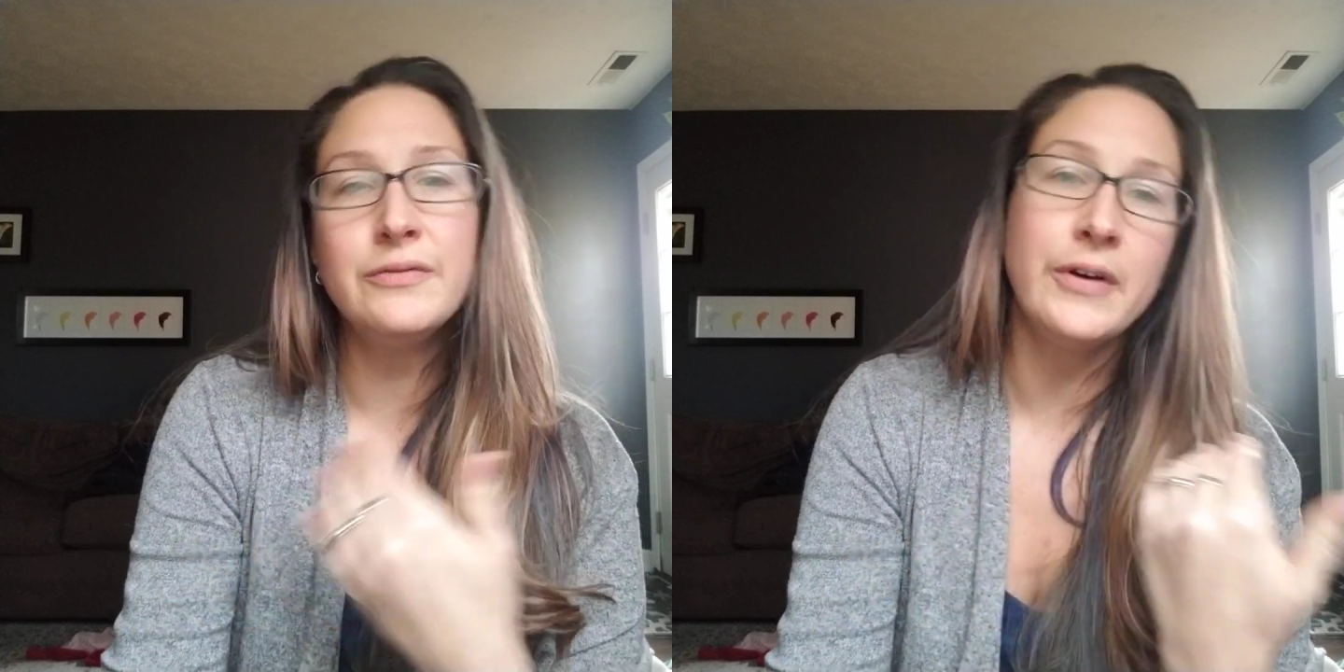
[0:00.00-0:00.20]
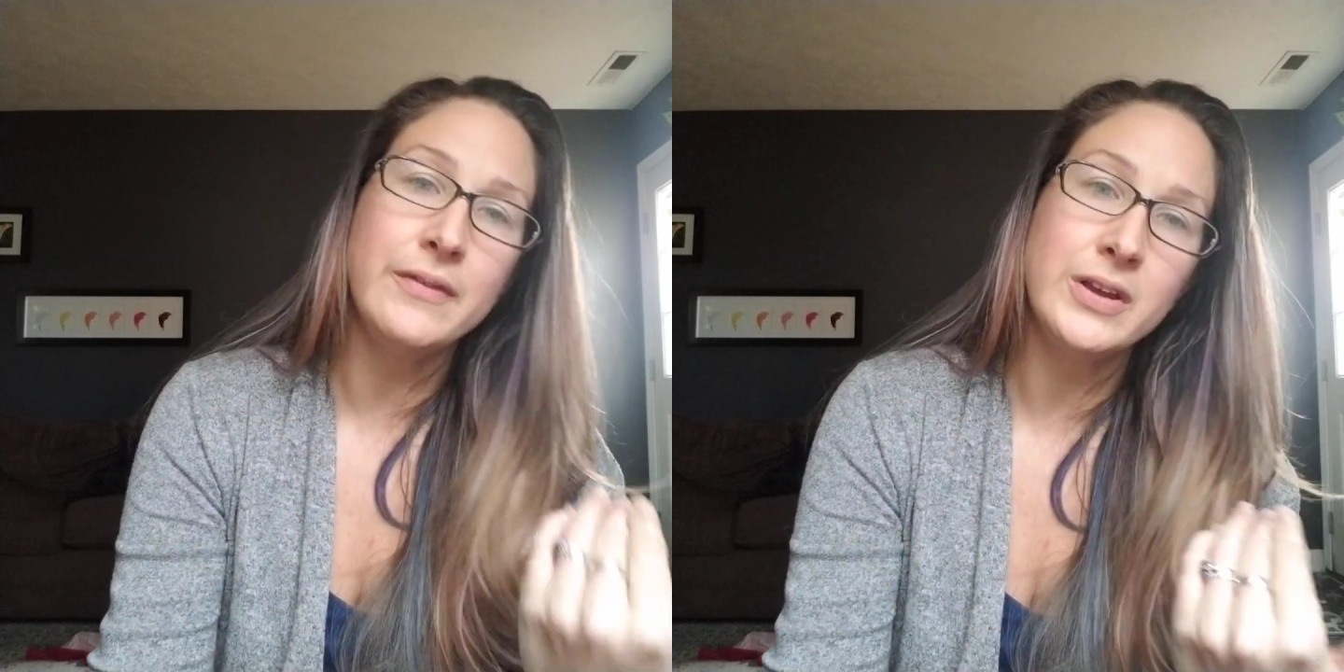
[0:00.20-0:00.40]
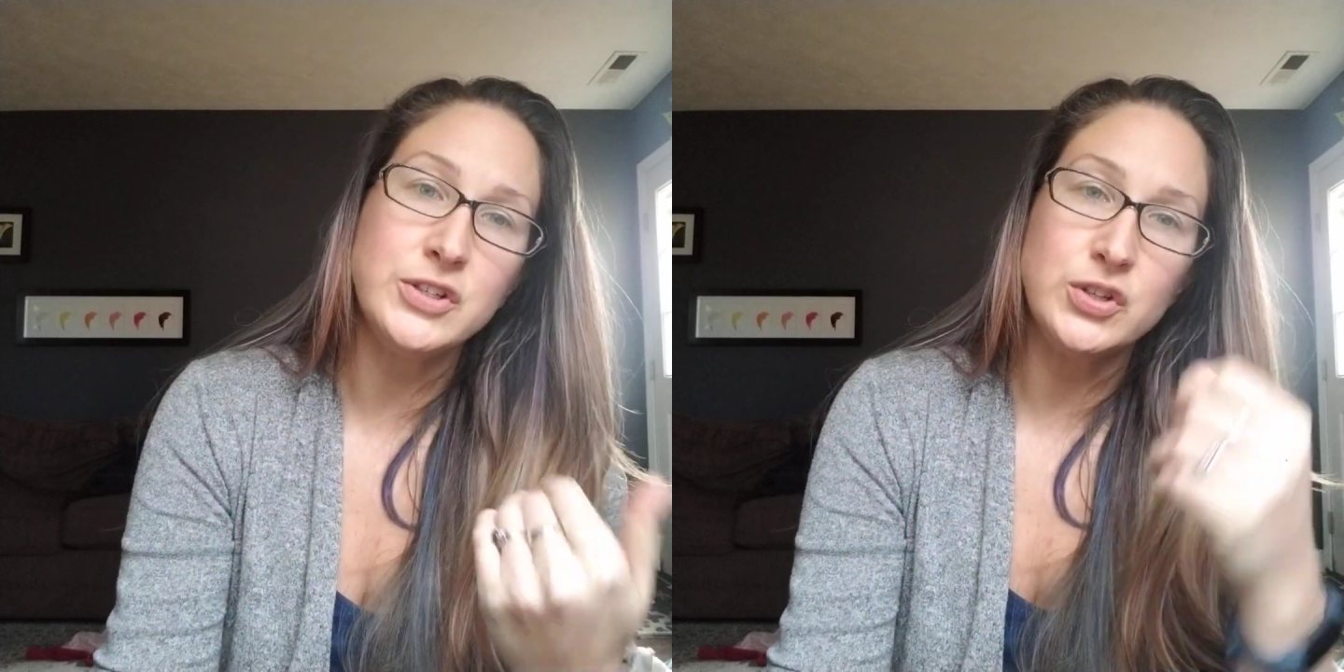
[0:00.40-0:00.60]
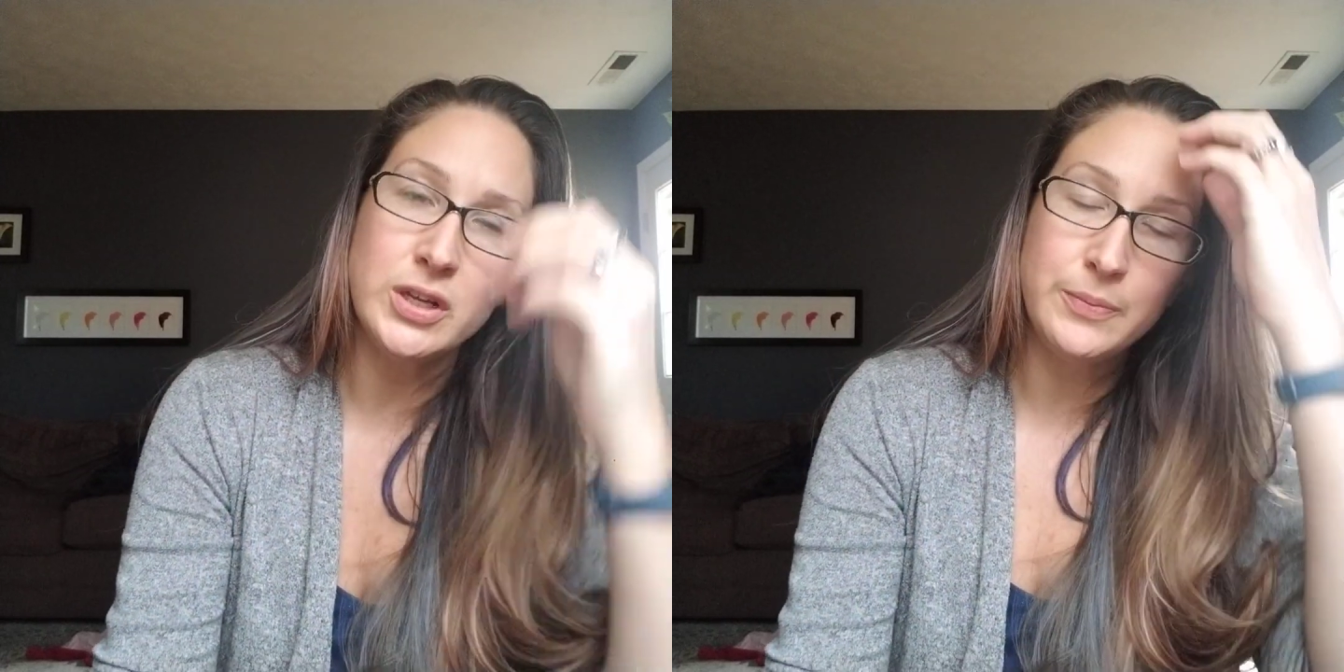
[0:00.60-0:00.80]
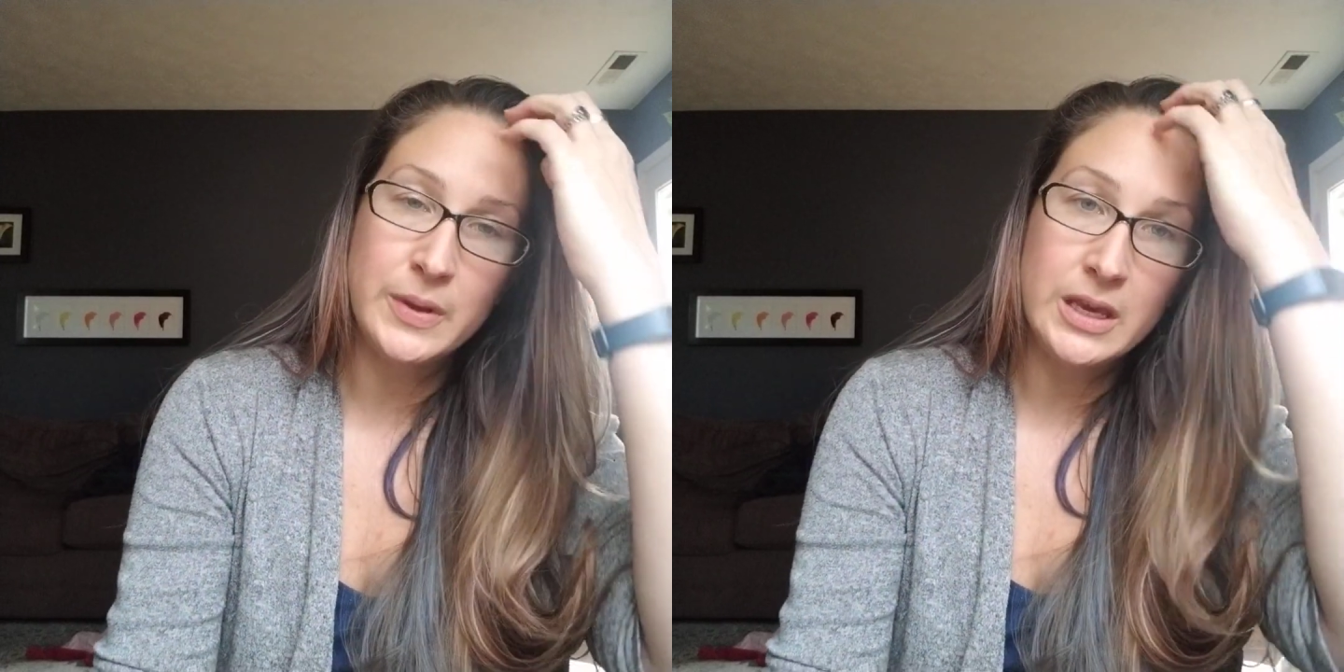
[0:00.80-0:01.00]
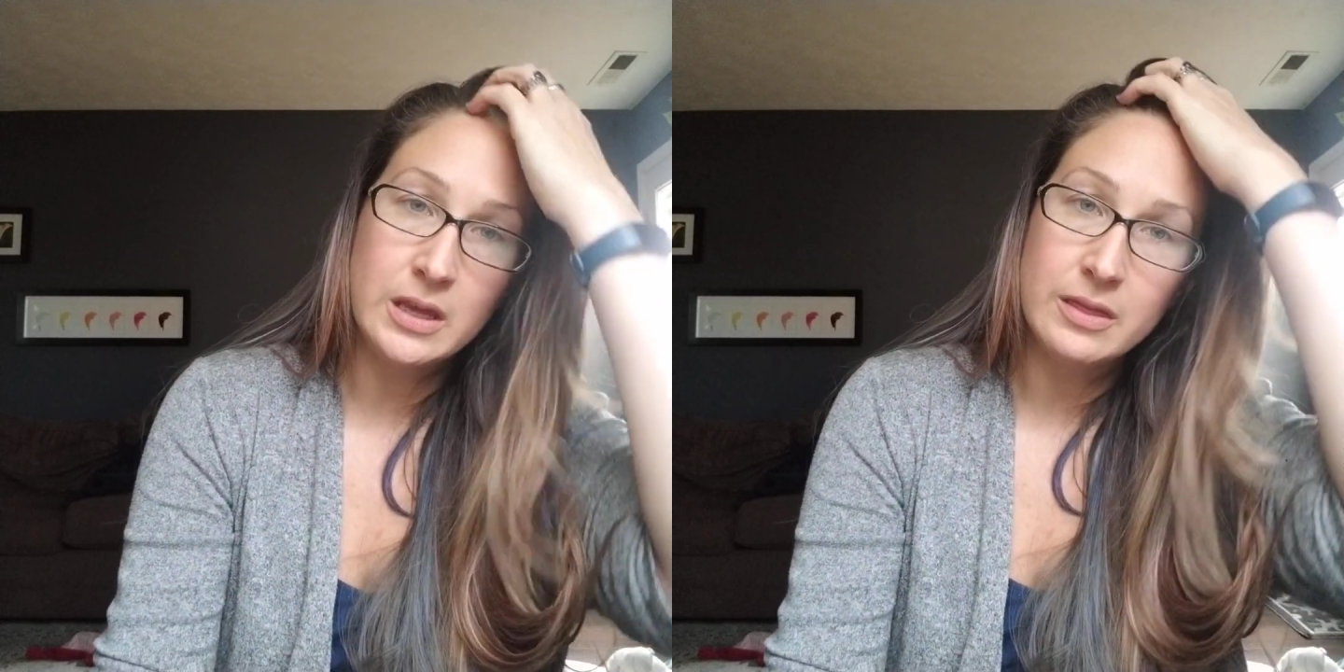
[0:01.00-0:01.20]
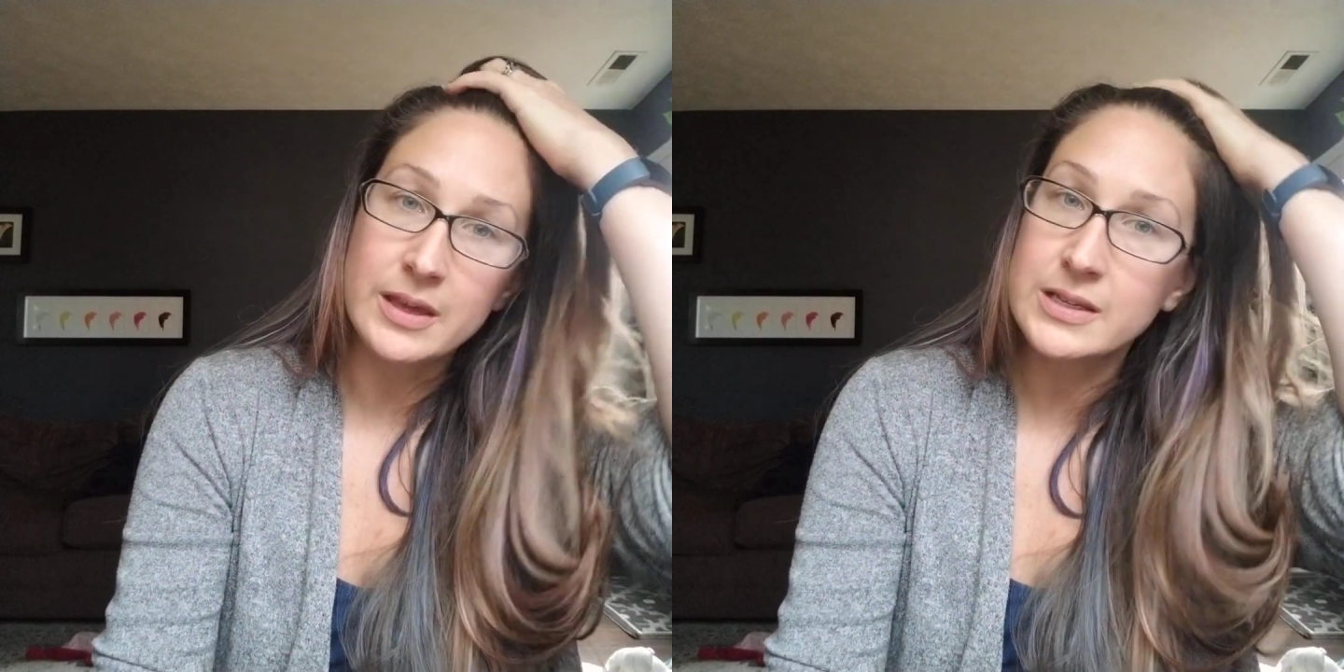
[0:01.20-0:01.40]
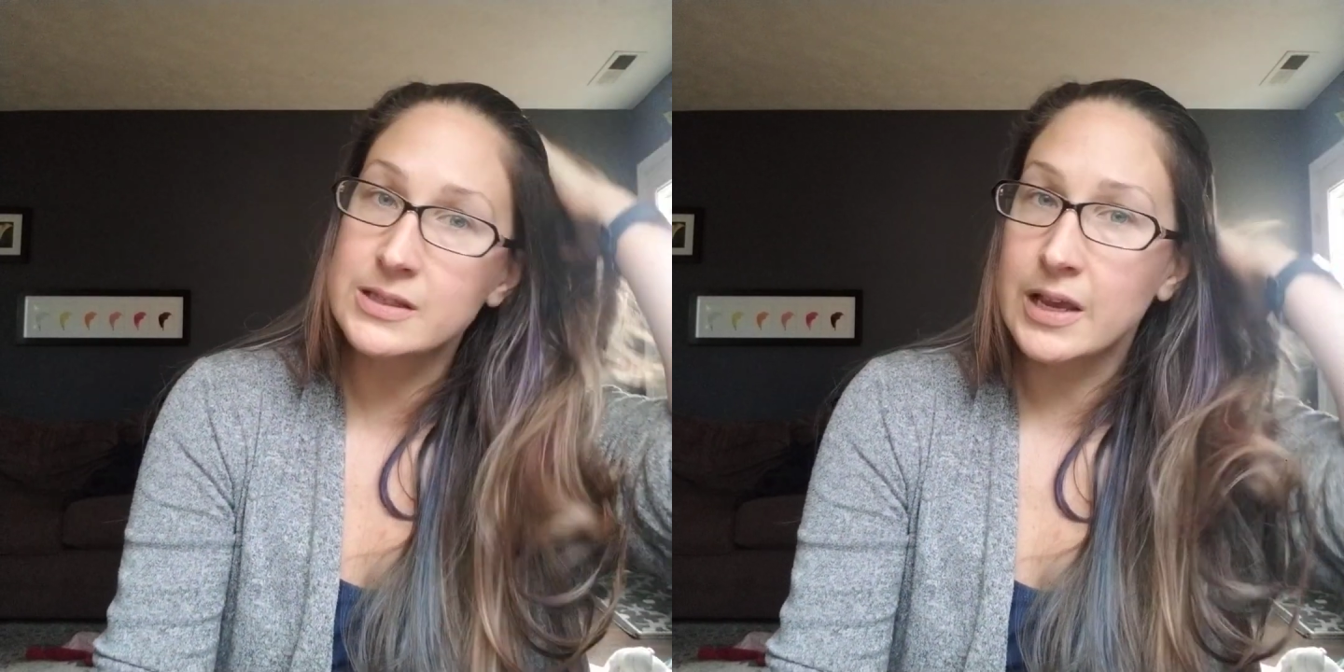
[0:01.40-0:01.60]
5-HTP,
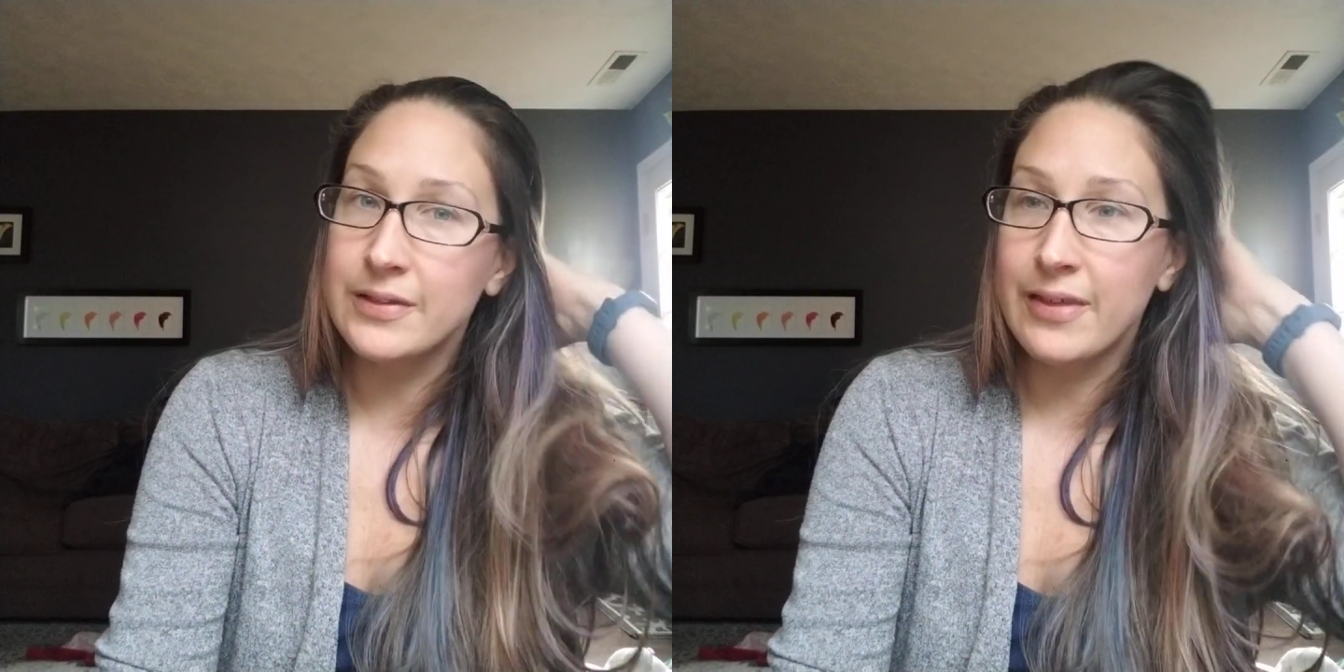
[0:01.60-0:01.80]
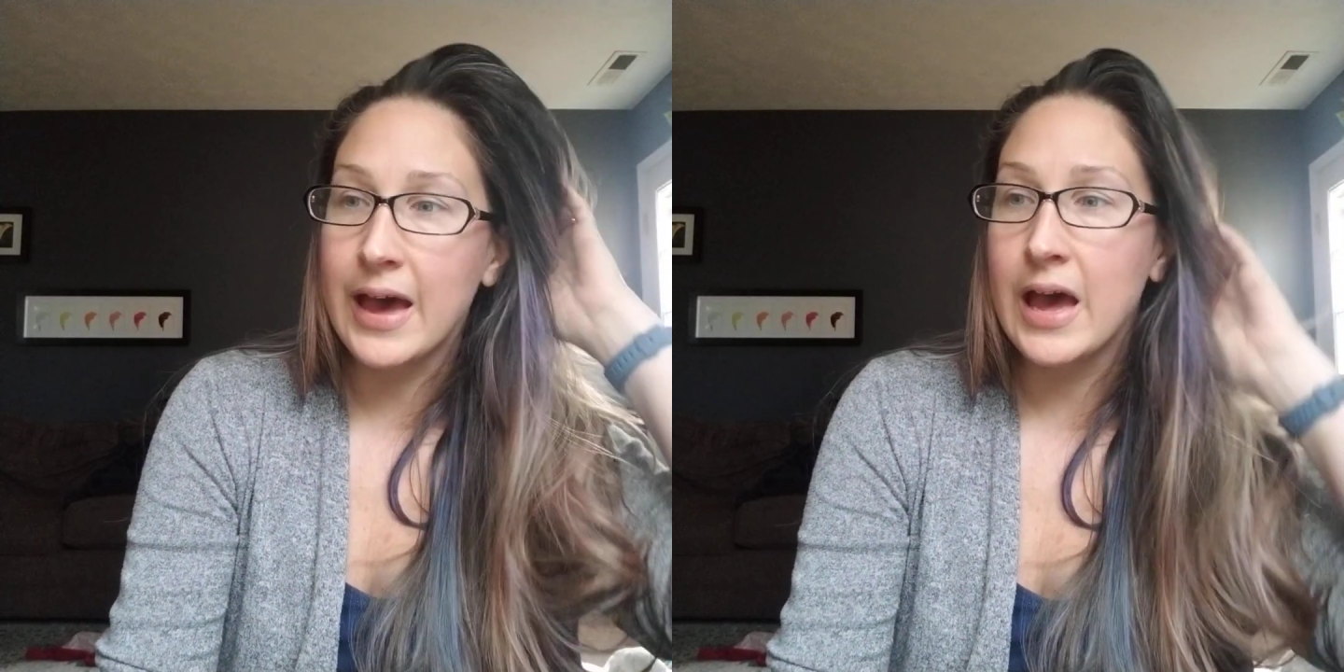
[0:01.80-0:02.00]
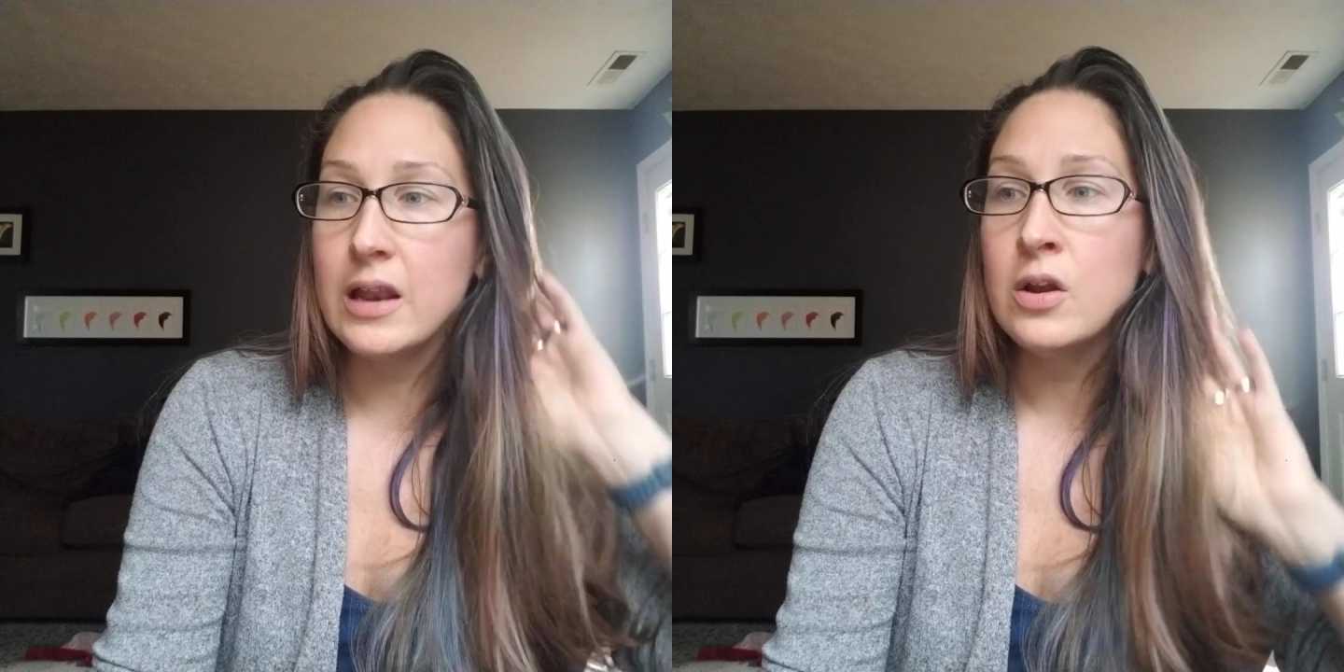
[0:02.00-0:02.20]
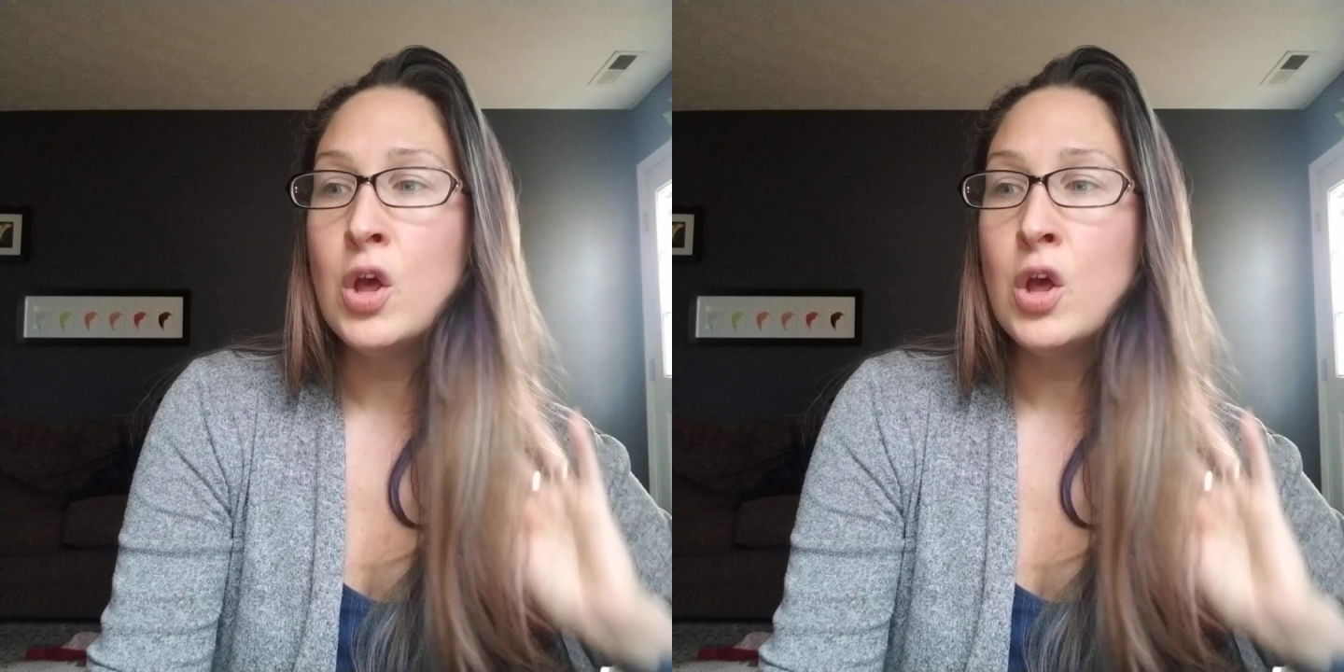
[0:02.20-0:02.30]
things like that.